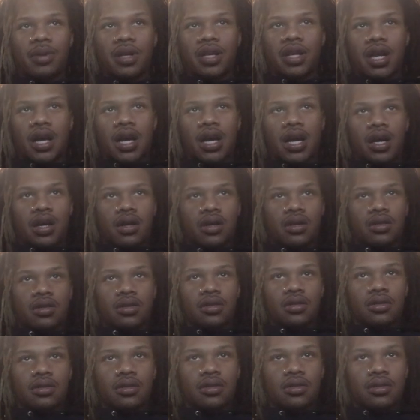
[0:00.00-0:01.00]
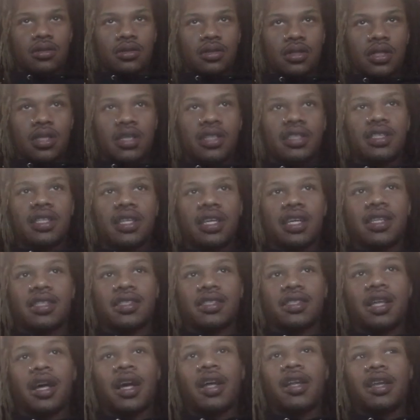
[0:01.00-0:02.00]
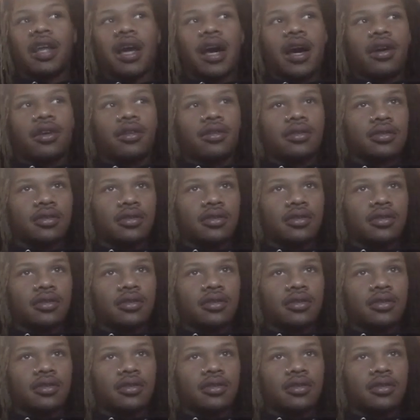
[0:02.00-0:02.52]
but nah. These niggas done now.